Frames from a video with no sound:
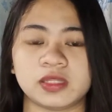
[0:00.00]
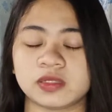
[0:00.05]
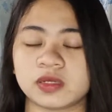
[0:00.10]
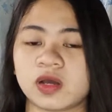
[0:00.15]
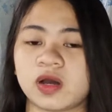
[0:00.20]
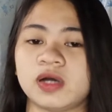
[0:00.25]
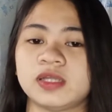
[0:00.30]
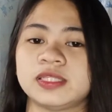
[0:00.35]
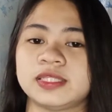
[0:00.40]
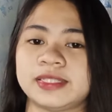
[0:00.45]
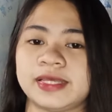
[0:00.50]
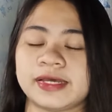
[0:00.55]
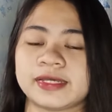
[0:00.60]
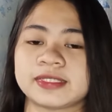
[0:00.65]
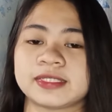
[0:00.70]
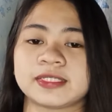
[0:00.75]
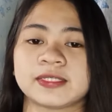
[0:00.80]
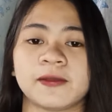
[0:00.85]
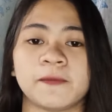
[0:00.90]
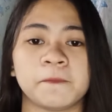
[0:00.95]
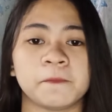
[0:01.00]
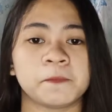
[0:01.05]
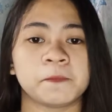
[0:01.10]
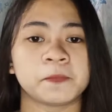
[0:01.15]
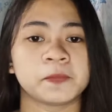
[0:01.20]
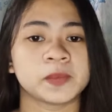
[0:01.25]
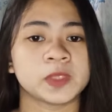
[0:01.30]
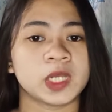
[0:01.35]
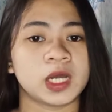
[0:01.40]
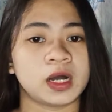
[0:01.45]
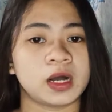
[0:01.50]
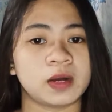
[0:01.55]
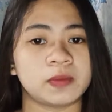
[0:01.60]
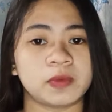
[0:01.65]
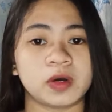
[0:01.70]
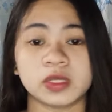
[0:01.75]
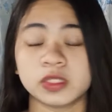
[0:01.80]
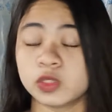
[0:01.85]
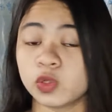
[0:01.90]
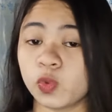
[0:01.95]
and context,
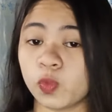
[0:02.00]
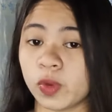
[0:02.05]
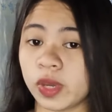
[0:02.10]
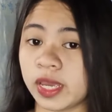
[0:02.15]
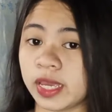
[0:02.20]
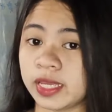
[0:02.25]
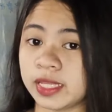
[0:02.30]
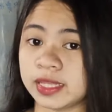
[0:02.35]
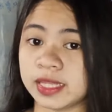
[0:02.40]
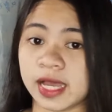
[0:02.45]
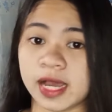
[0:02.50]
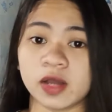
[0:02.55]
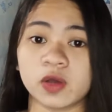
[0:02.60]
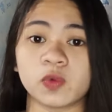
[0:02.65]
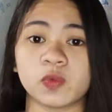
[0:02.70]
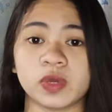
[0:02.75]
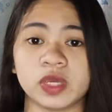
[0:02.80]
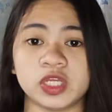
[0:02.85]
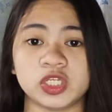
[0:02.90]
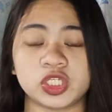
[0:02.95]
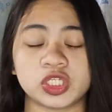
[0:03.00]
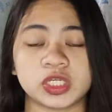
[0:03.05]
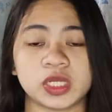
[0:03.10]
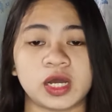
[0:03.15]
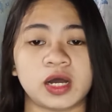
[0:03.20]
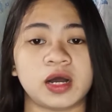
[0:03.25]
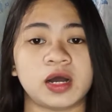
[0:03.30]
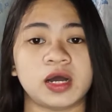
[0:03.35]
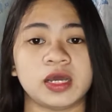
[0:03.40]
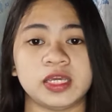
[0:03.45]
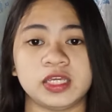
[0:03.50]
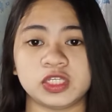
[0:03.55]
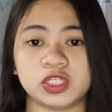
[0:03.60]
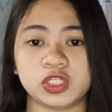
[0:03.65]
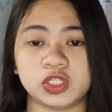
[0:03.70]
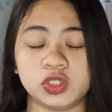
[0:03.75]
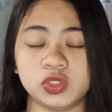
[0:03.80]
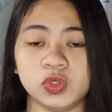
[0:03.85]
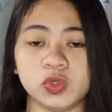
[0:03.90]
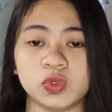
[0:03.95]
on the way language
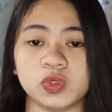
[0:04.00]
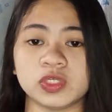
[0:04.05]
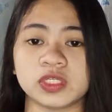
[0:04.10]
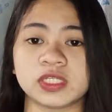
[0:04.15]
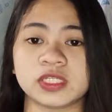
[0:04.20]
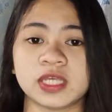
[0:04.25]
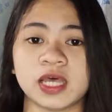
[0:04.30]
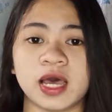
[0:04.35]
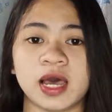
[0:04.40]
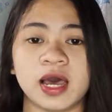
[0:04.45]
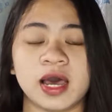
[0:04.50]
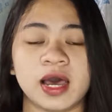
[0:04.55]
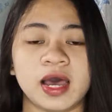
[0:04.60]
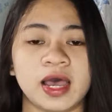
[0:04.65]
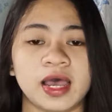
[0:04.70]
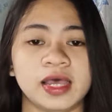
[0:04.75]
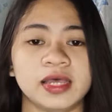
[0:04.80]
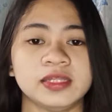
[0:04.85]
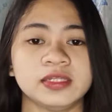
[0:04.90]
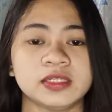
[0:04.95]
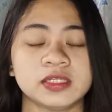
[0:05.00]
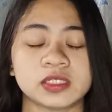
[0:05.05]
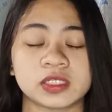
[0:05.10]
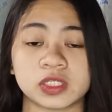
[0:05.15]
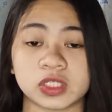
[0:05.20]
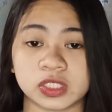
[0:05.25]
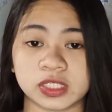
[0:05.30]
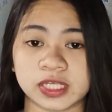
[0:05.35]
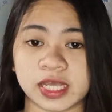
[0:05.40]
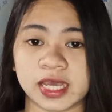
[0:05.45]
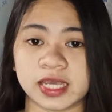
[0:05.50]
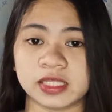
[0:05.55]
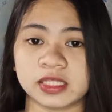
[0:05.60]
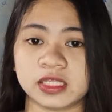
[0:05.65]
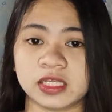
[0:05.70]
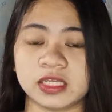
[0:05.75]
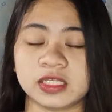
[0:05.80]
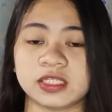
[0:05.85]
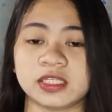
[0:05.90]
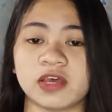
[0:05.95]
is used and
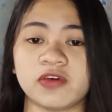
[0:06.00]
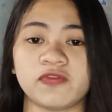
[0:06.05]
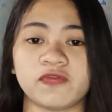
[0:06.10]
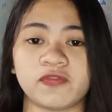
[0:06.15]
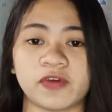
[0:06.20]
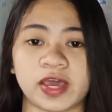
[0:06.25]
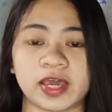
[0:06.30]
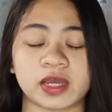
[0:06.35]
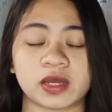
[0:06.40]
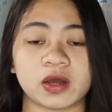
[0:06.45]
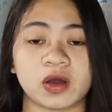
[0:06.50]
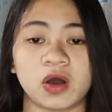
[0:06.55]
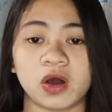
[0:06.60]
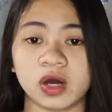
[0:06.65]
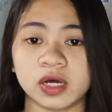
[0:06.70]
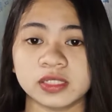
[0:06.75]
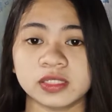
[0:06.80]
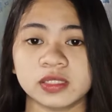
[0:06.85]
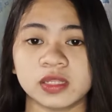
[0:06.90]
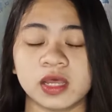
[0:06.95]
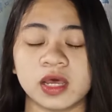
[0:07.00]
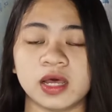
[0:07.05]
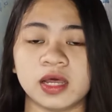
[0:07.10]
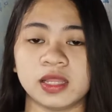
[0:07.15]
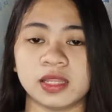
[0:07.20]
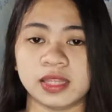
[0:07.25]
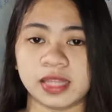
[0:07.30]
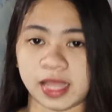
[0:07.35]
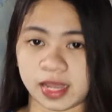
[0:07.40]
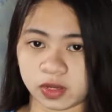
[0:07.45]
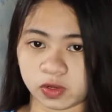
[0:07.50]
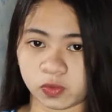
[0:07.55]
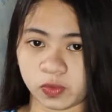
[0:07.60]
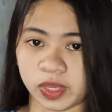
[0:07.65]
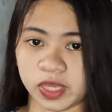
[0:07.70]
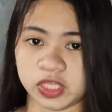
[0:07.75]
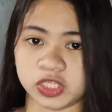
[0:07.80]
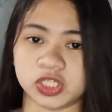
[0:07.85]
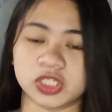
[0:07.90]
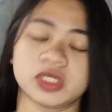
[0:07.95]
society's effect on
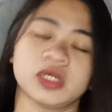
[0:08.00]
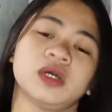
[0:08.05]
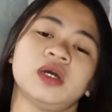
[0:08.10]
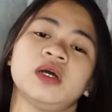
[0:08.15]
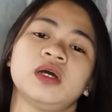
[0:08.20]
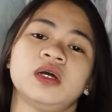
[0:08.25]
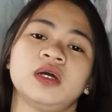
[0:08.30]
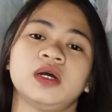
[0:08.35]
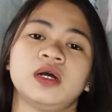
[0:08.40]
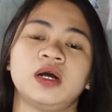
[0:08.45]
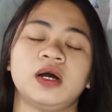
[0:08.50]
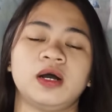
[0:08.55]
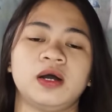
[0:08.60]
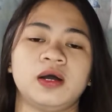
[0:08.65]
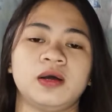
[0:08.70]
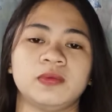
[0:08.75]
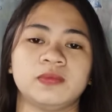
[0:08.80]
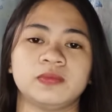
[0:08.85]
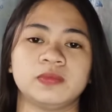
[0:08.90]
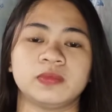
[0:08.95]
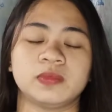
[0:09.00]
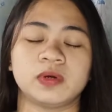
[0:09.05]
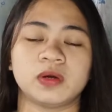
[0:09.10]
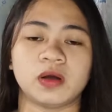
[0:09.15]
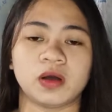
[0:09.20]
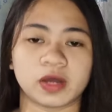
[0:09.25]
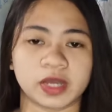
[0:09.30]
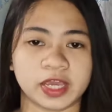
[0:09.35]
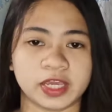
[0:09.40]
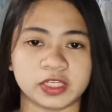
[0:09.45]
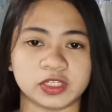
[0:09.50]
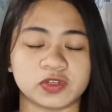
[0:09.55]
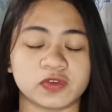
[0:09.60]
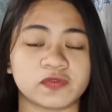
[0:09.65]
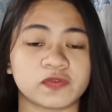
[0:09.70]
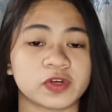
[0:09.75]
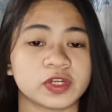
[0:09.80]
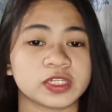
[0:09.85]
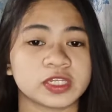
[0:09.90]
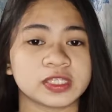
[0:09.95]
language. Um, okay, so
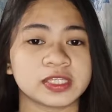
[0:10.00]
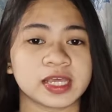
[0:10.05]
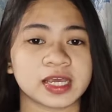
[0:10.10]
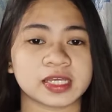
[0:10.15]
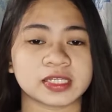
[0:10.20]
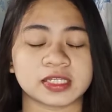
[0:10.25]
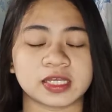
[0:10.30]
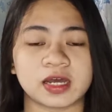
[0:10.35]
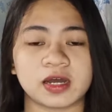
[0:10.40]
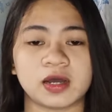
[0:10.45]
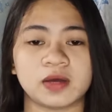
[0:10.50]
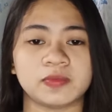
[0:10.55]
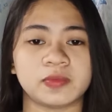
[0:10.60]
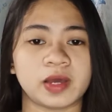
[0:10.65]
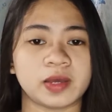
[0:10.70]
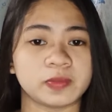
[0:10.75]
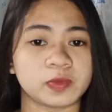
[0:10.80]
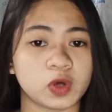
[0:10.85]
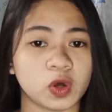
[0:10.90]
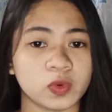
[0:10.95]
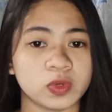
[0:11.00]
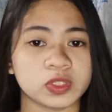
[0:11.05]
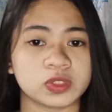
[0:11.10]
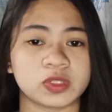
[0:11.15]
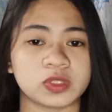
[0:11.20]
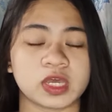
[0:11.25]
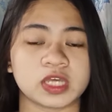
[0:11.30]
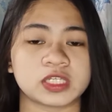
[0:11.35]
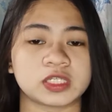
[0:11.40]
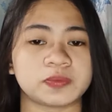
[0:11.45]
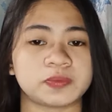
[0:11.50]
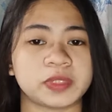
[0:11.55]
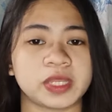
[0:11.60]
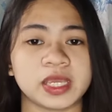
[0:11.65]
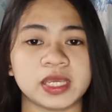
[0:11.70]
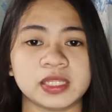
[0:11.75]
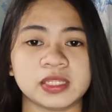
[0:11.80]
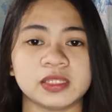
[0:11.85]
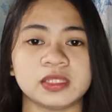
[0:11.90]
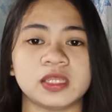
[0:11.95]
for the next, I'm going to
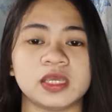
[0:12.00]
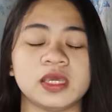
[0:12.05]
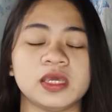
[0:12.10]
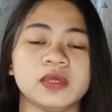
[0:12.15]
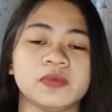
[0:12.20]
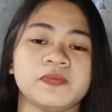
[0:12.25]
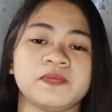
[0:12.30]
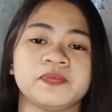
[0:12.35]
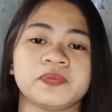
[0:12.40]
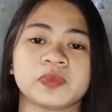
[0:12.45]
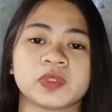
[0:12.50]
explain the